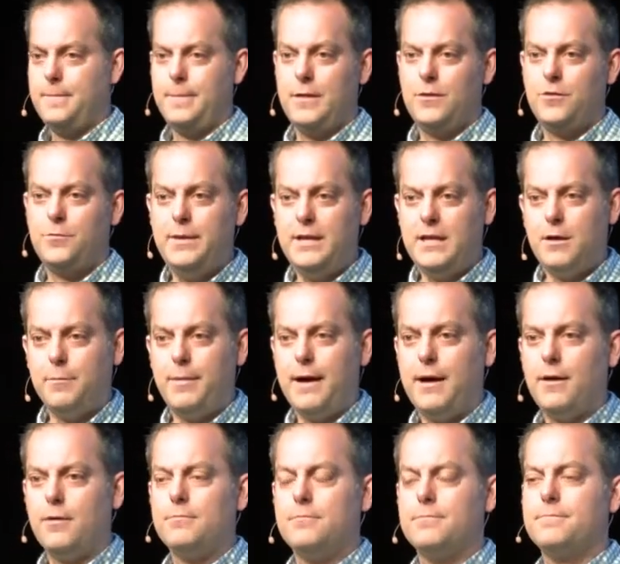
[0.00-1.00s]
Speak
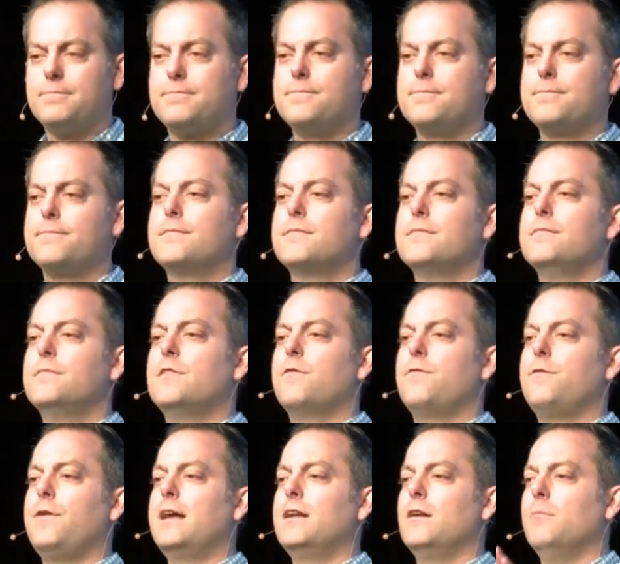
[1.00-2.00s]
about the
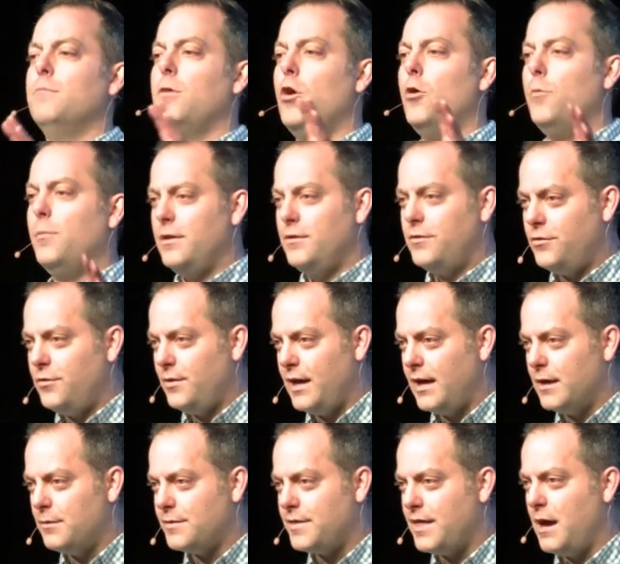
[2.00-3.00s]
final moments you
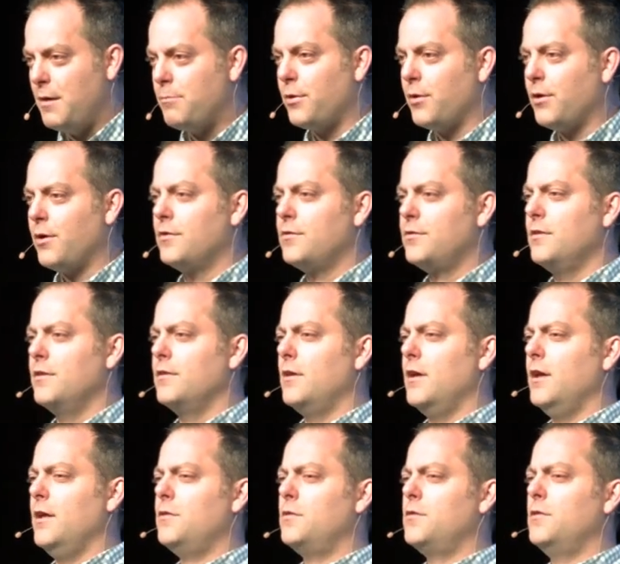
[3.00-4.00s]
had with that
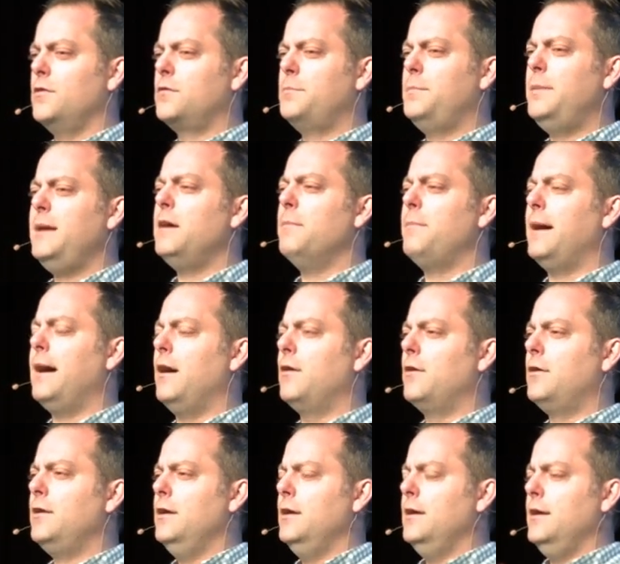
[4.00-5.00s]
person. Speak
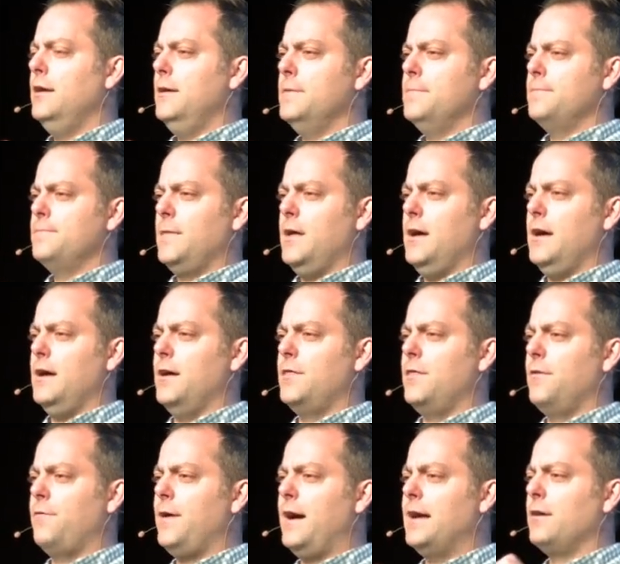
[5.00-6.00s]
about
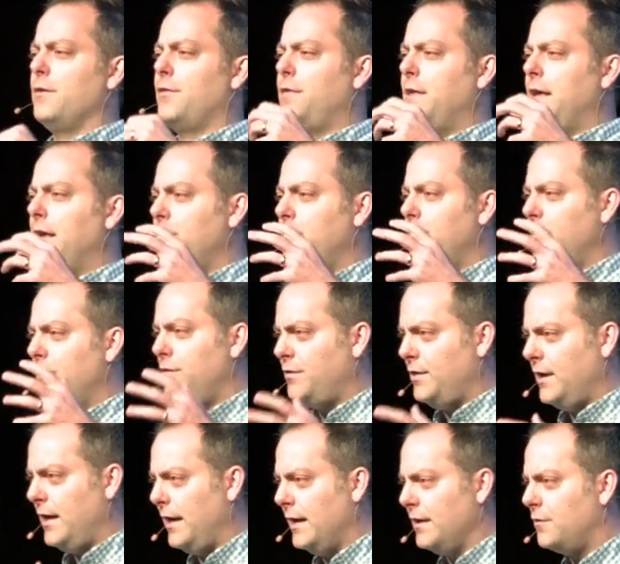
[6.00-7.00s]
the final things you
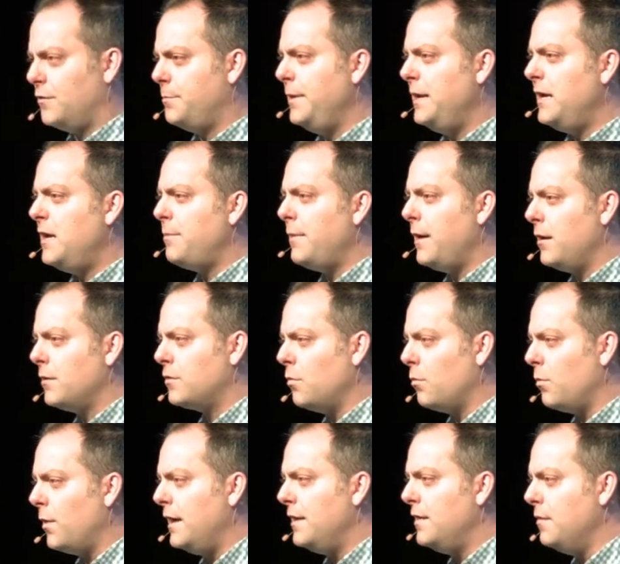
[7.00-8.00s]
said. Speak about the
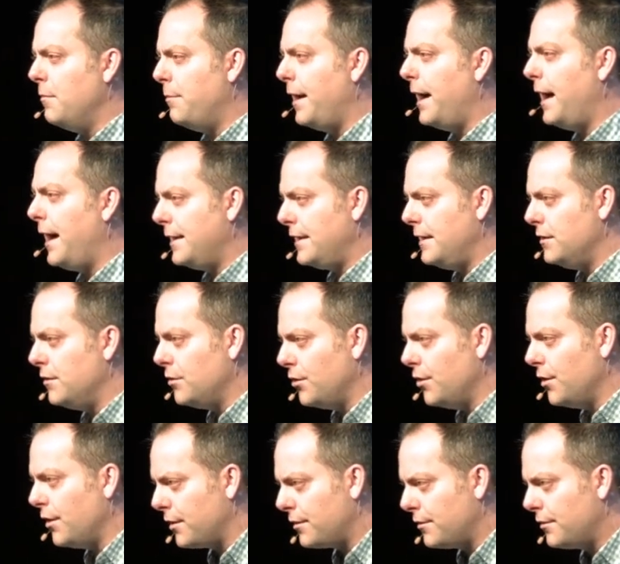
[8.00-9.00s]
way the body
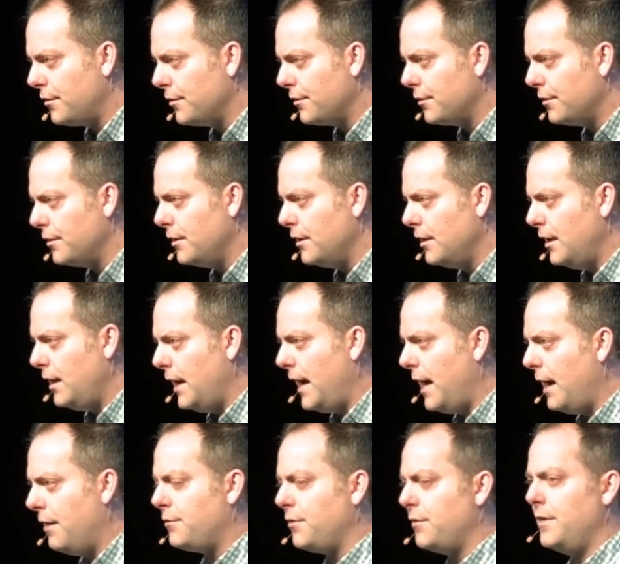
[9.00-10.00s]
looked
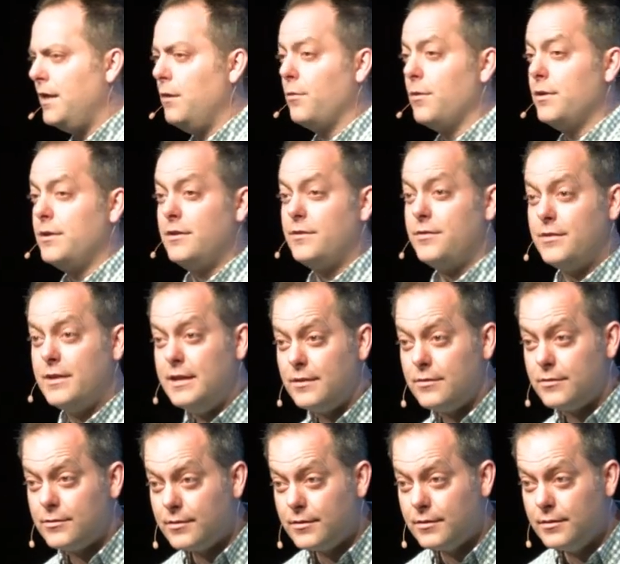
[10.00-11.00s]
after they were
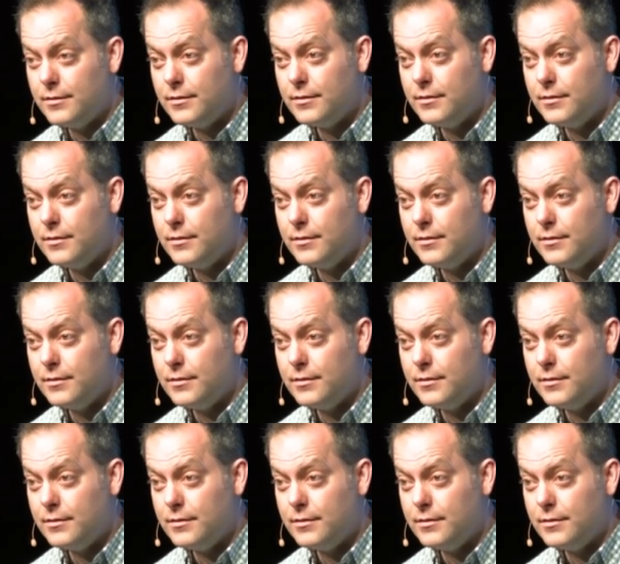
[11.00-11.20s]
deceased.